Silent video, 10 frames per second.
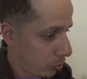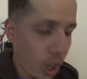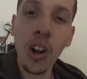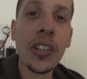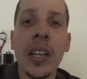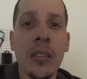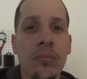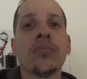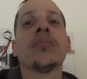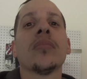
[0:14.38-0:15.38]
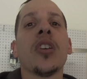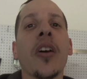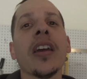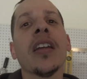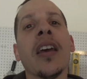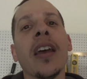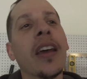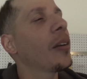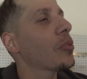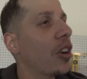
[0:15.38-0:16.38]
All done, alright?
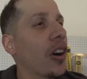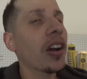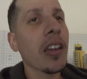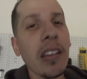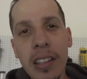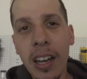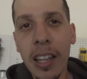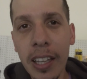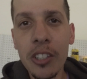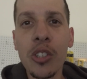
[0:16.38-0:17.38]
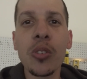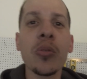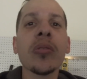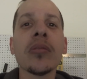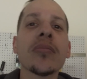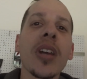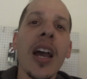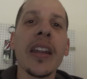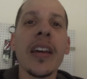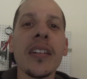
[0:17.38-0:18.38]
And I'm sorry that I let you
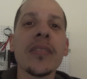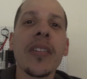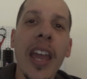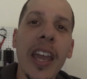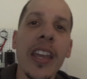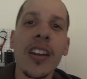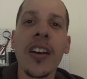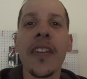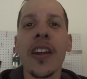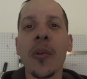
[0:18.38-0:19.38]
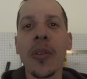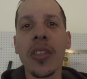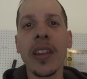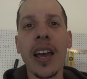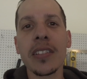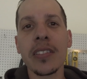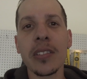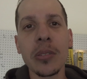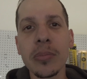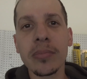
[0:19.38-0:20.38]
kind of hanging on there with the last
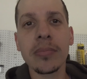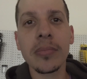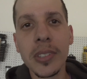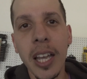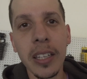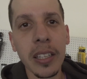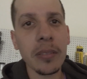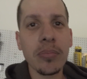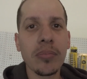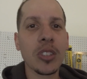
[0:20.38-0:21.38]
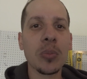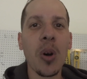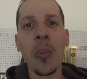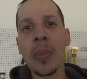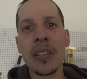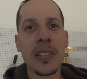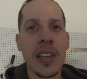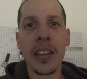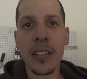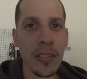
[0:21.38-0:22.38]
little tiny small
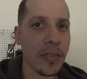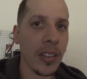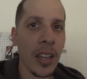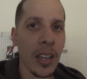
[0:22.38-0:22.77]
millisecond of